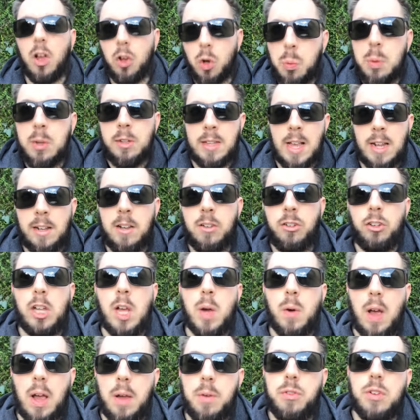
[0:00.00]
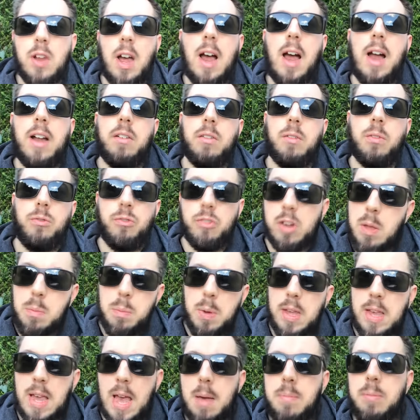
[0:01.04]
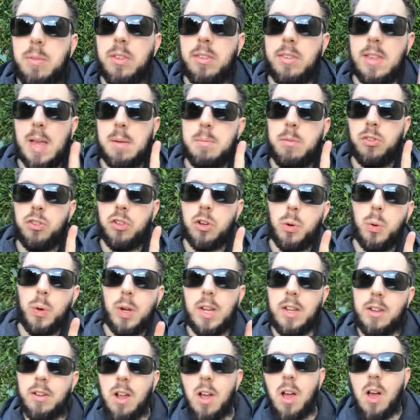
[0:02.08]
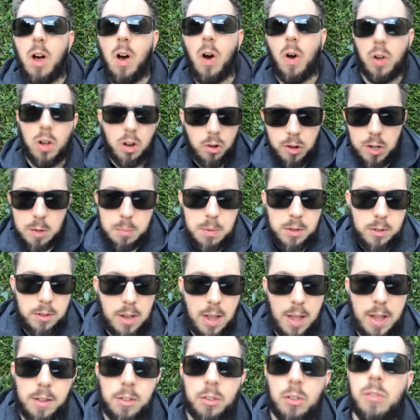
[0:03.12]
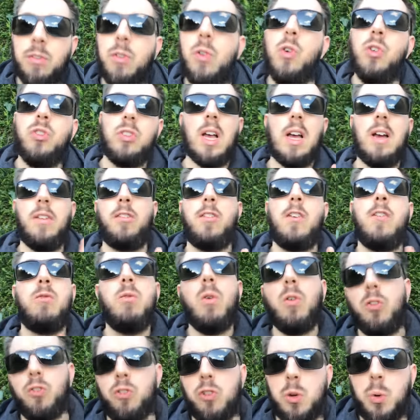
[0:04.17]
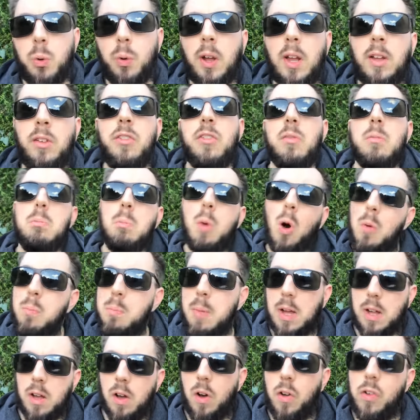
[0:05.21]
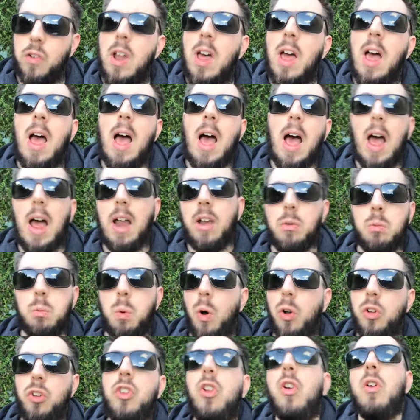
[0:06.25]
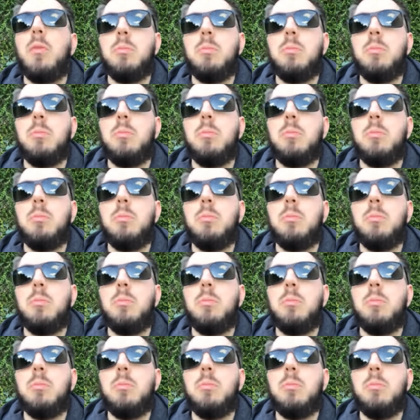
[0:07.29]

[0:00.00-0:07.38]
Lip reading: I always set it to go out at 3 p.m, the same as the Queen, on Christmas Day. So of course, after you've watched the Queen, you can pop back on and watch